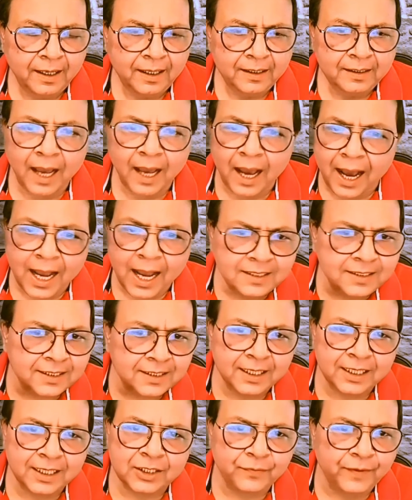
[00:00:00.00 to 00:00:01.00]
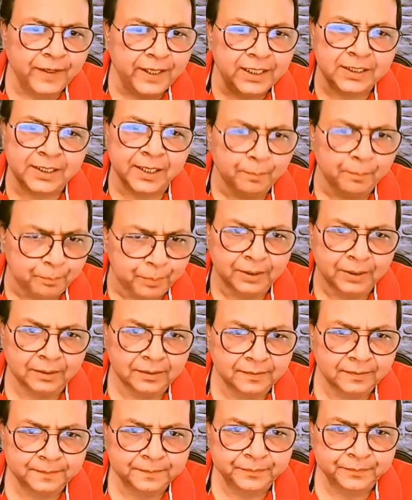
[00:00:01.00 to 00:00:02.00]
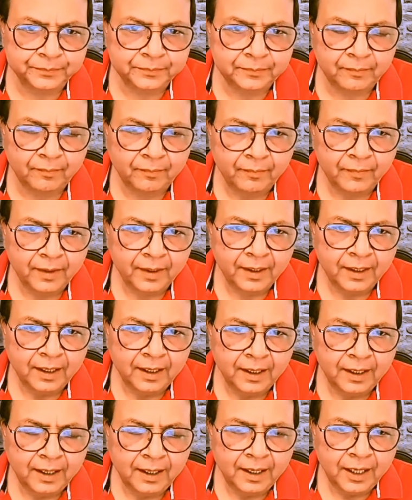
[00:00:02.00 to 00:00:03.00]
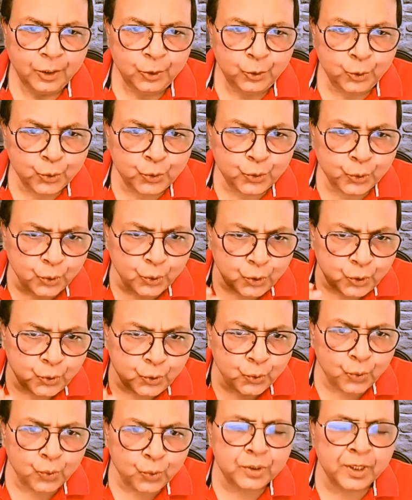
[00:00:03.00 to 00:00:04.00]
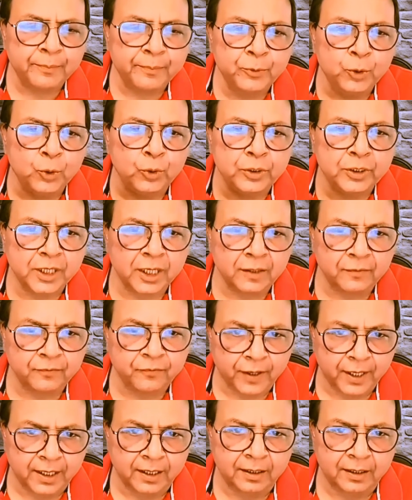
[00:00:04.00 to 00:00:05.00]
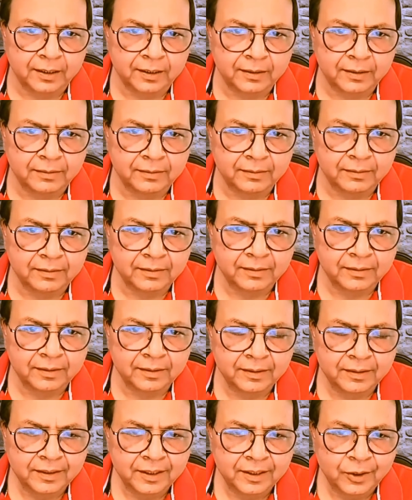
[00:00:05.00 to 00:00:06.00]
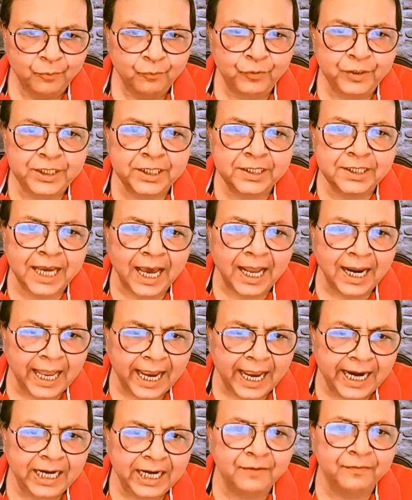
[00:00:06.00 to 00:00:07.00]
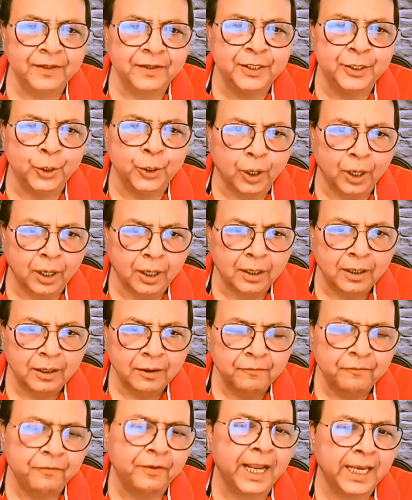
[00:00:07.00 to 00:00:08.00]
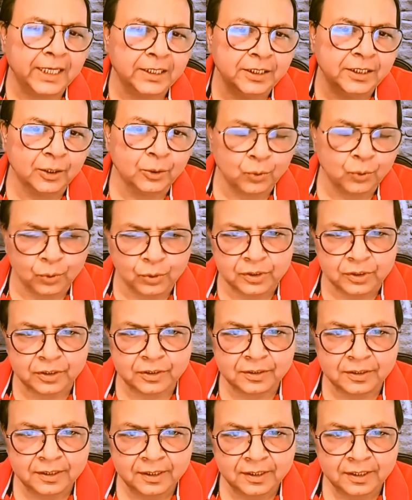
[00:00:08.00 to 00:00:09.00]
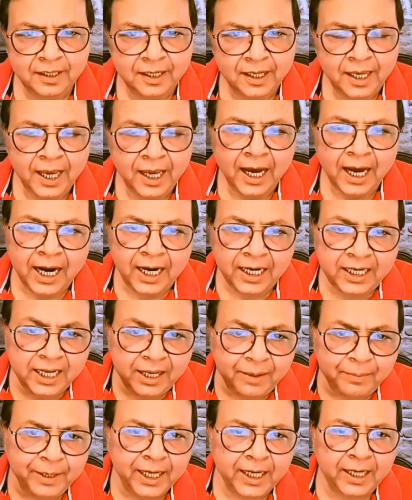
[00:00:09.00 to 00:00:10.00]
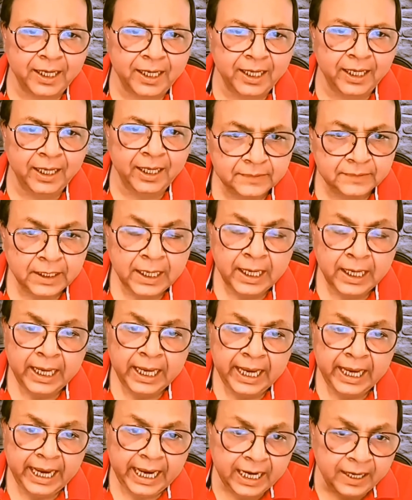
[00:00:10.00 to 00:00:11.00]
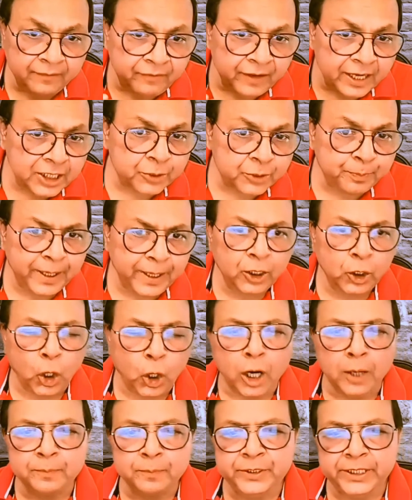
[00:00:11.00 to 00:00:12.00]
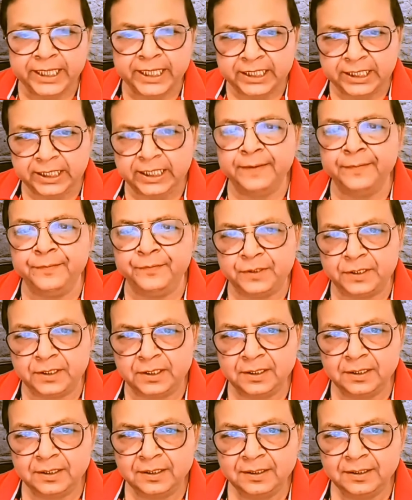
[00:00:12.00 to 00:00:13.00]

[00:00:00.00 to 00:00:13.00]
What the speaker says: The answer is very simple. You should choose a mutual fund which is aligned with your financial goals. Ultimately, investment objectives